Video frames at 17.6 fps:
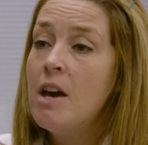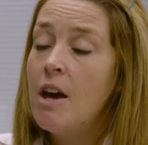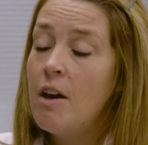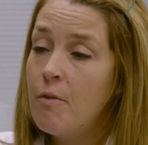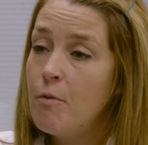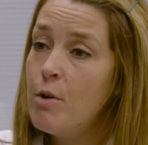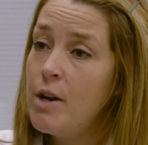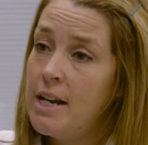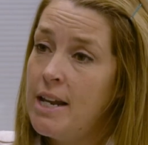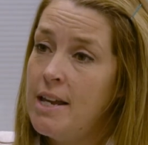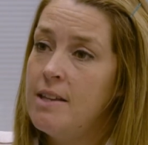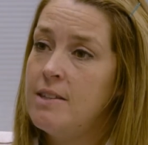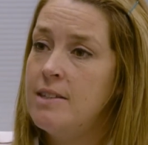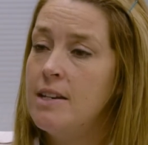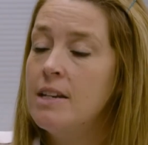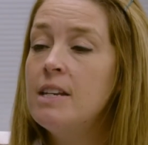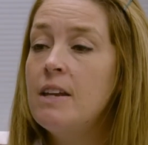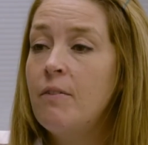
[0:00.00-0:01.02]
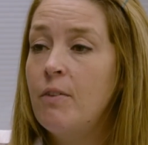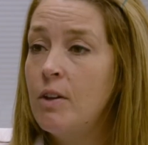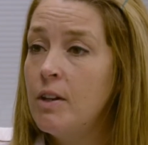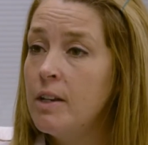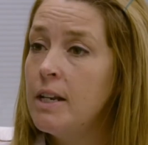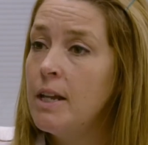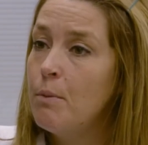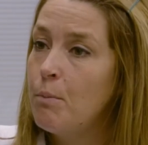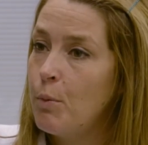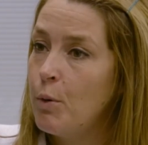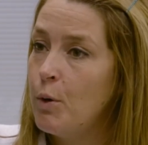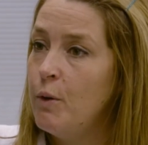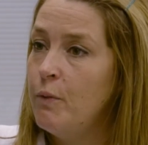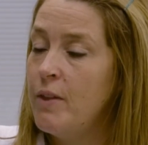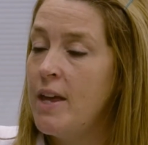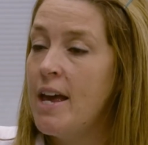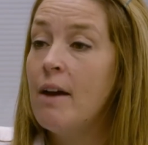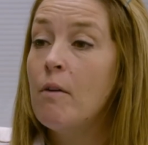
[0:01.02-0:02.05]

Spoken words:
have really significantly improved the